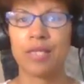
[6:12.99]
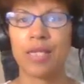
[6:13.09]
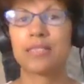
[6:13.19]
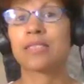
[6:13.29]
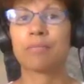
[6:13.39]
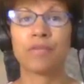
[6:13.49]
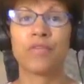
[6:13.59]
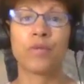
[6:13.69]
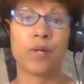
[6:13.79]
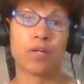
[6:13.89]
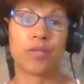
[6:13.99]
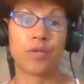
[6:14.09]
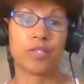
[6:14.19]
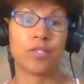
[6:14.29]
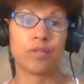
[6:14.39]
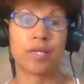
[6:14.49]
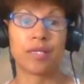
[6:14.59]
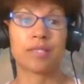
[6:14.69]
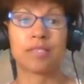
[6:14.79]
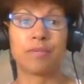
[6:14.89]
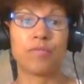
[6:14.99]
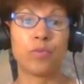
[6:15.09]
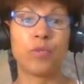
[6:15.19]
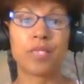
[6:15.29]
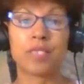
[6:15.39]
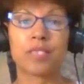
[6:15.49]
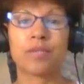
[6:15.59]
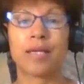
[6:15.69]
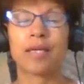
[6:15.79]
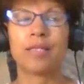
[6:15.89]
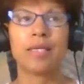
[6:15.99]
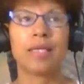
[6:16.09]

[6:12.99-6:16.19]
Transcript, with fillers: And some of you aren't going to do that, and some of you wouldn't do that.